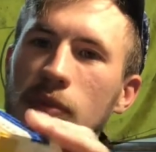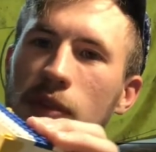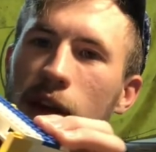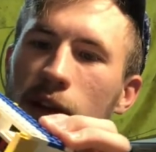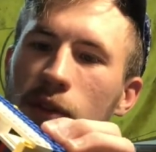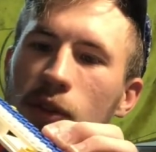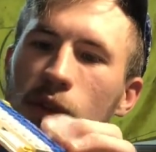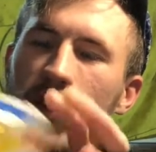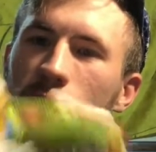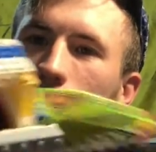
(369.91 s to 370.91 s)
that
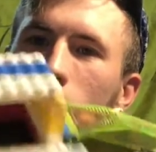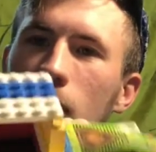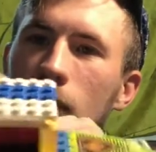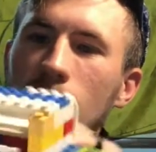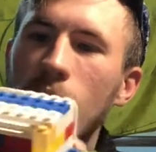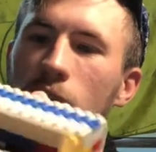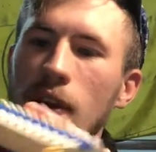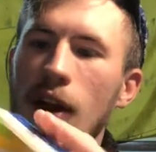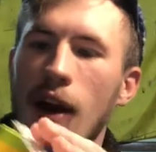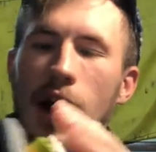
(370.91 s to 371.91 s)
you could put
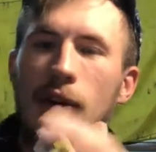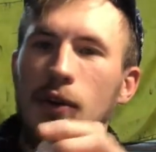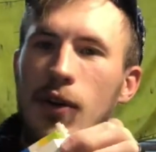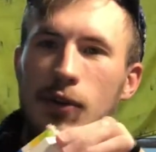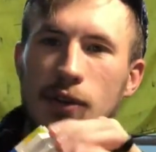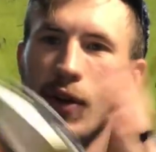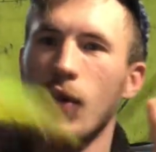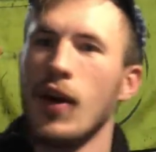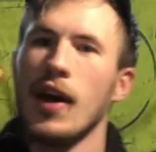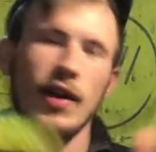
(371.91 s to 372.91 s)
I don't know.
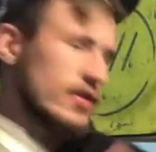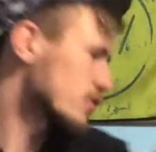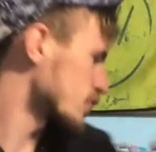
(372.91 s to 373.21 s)
So just